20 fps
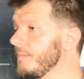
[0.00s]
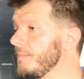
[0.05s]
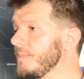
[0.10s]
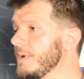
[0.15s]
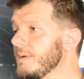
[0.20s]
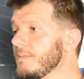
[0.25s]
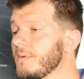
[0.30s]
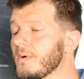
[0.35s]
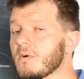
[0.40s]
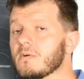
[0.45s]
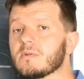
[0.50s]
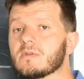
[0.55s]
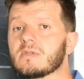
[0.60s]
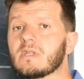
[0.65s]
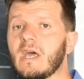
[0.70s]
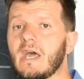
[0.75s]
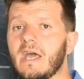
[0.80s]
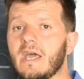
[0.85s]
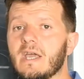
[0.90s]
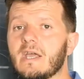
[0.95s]
people,
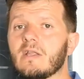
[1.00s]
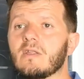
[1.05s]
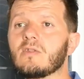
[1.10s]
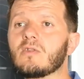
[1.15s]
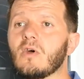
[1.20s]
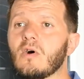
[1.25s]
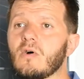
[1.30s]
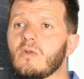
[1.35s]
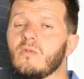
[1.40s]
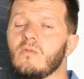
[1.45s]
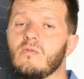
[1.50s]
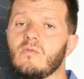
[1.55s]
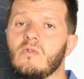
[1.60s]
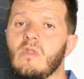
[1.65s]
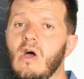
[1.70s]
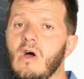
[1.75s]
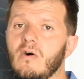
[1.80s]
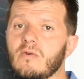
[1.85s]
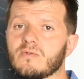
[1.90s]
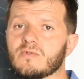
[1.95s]
they don't
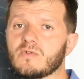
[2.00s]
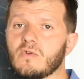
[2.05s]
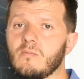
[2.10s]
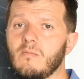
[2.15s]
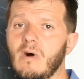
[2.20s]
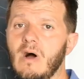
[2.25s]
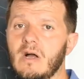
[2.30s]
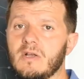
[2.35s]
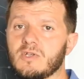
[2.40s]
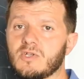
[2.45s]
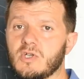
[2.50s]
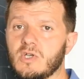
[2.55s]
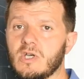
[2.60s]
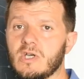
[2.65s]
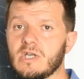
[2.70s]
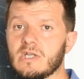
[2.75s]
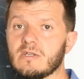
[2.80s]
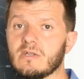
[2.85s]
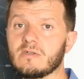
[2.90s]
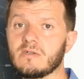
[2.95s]
know so much
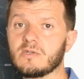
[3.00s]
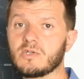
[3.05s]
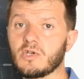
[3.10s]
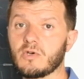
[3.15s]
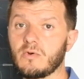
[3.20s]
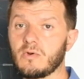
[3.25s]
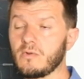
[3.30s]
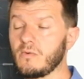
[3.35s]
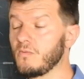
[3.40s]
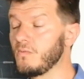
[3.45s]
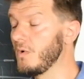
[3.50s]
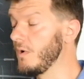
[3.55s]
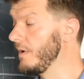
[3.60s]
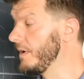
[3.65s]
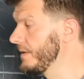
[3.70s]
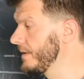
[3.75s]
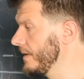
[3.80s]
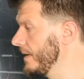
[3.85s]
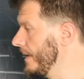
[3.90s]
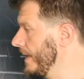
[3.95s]
in the didgeridoo
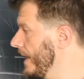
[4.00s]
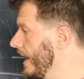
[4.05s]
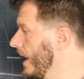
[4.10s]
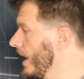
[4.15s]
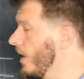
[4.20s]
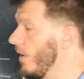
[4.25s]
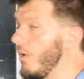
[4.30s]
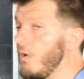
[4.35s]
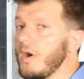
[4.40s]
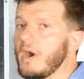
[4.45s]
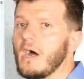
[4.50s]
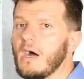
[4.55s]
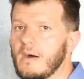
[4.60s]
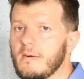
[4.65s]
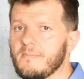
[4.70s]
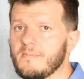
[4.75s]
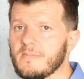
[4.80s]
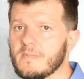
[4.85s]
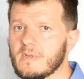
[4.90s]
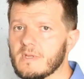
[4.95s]
world. Or
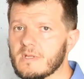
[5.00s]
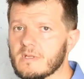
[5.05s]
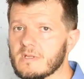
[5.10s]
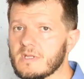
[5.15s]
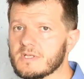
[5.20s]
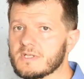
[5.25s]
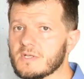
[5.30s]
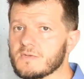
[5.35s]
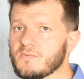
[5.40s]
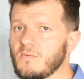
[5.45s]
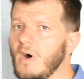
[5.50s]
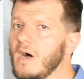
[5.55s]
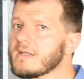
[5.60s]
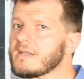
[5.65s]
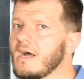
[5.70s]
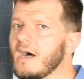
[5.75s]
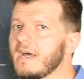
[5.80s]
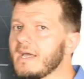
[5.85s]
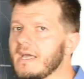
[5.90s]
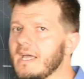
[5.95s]
this is what
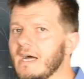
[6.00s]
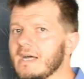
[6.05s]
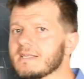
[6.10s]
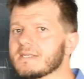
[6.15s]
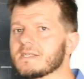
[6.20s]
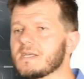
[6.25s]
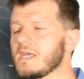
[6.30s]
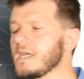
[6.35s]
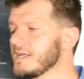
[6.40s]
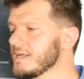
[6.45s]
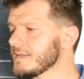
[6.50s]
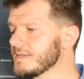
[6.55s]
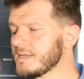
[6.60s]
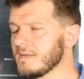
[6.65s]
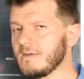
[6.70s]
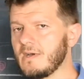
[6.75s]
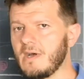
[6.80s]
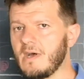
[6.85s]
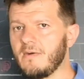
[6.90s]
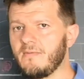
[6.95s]
I see
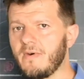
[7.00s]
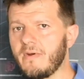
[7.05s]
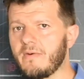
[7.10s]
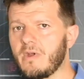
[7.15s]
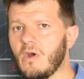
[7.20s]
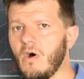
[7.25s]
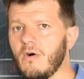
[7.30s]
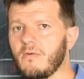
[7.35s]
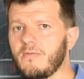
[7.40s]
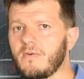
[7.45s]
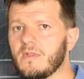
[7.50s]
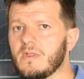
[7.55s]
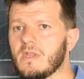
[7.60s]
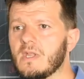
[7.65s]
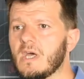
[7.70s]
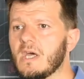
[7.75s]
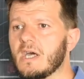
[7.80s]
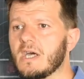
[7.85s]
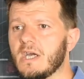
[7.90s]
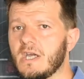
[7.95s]
very
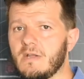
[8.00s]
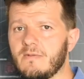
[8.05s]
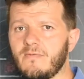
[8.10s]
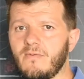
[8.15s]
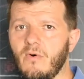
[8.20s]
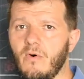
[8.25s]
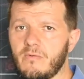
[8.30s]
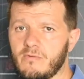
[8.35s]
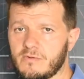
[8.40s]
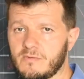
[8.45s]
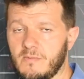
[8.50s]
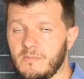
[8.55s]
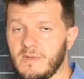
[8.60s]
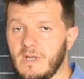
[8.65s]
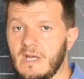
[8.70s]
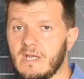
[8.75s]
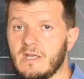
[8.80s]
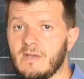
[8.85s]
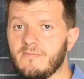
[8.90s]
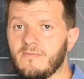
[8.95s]
often in
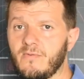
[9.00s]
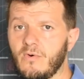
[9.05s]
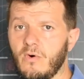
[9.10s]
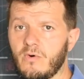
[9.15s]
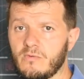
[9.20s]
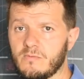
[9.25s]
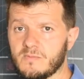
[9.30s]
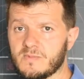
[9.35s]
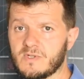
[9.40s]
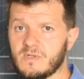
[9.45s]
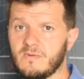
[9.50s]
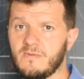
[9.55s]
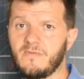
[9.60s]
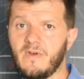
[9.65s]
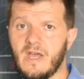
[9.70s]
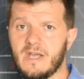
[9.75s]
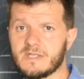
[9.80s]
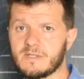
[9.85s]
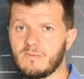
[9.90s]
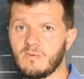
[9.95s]
forums,
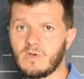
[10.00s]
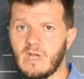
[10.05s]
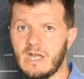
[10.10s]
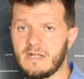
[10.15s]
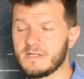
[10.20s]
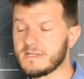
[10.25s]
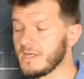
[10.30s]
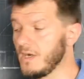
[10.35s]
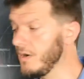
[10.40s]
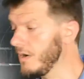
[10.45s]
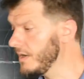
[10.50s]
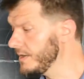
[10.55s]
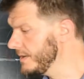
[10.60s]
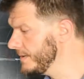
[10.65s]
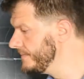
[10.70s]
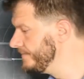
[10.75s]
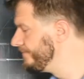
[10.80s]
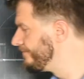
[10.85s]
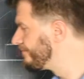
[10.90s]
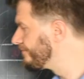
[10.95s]
Facebook and so on,
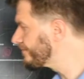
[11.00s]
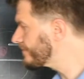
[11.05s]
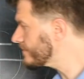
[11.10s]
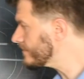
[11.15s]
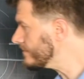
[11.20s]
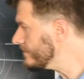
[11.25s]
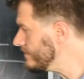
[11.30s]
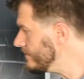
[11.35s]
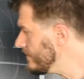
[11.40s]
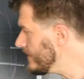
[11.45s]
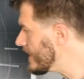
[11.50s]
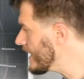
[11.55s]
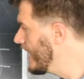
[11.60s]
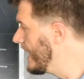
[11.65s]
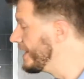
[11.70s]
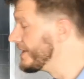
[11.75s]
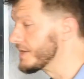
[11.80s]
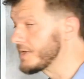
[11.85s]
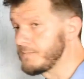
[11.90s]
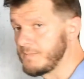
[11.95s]

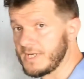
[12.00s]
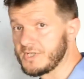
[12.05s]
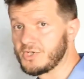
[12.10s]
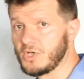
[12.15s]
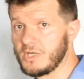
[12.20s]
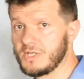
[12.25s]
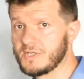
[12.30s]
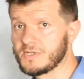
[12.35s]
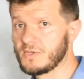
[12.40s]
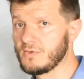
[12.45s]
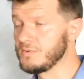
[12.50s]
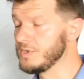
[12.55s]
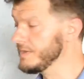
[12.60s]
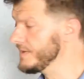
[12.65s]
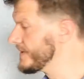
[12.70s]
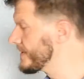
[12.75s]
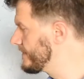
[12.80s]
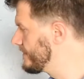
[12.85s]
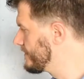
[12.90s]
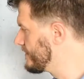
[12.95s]
and especially
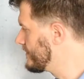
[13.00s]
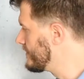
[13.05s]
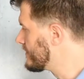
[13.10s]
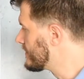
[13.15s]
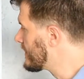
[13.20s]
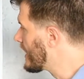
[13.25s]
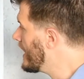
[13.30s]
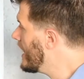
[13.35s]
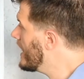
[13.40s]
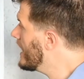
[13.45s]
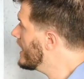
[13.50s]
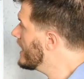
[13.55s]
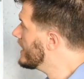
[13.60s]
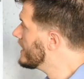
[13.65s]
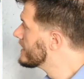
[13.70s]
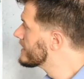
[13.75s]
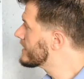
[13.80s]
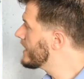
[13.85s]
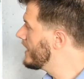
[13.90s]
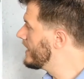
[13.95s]
students.
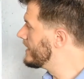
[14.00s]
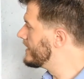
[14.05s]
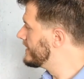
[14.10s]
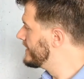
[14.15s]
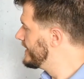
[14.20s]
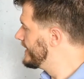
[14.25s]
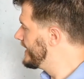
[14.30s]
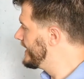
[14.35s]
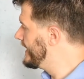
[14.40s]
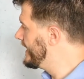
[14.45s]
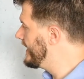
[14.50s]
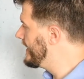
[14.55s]
So